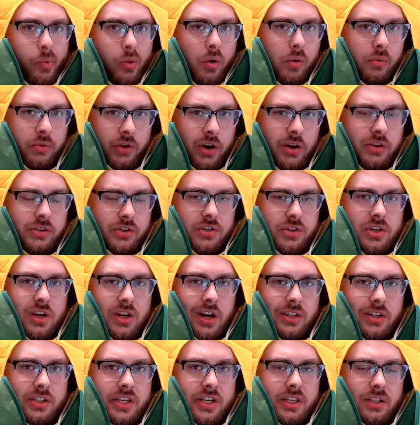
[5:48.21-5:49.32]
Those are
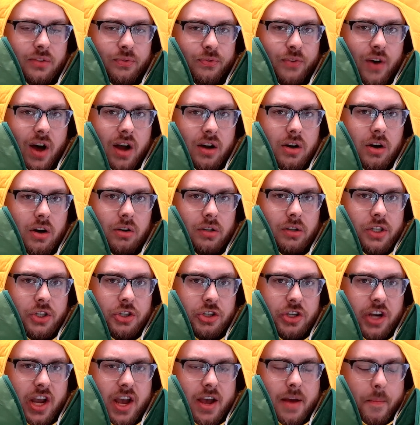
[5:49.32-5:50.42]
salty as fuck. Holy
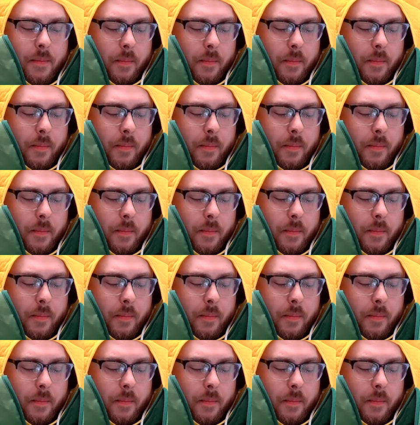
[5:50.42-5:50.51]
shit.